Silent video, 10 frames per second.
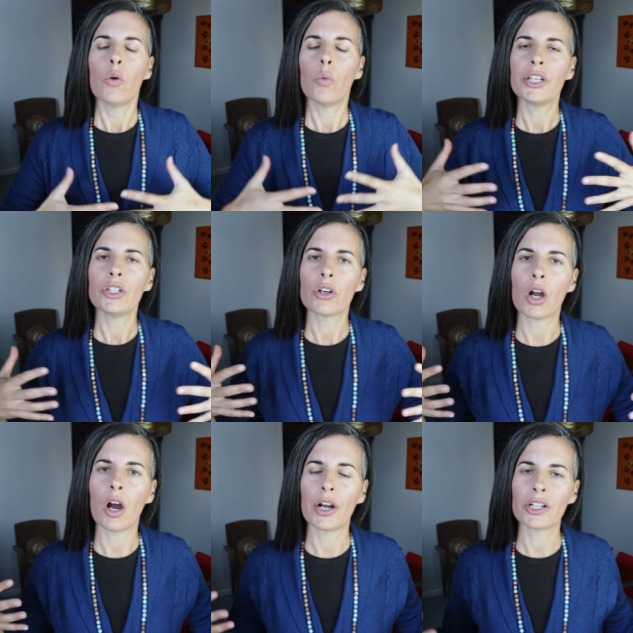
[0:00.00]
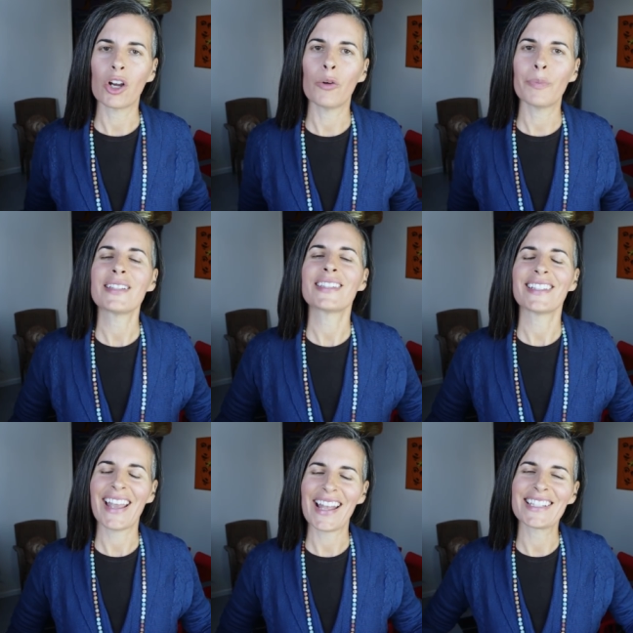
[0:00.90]
When your heart
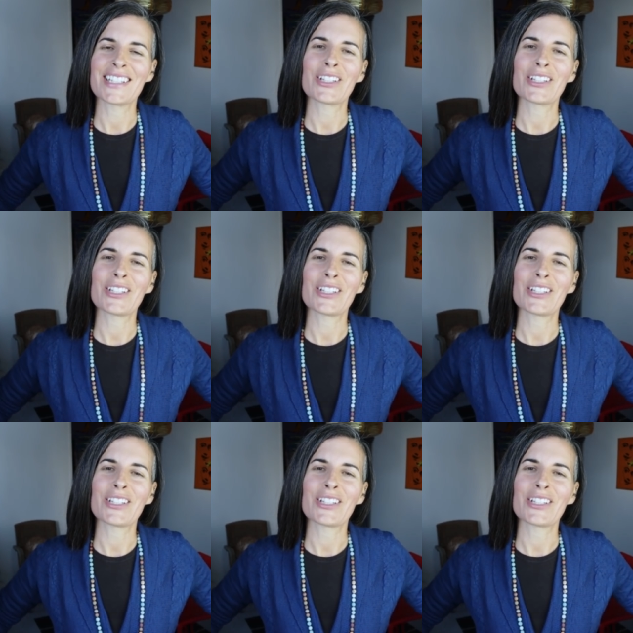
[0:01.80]
opens, yes,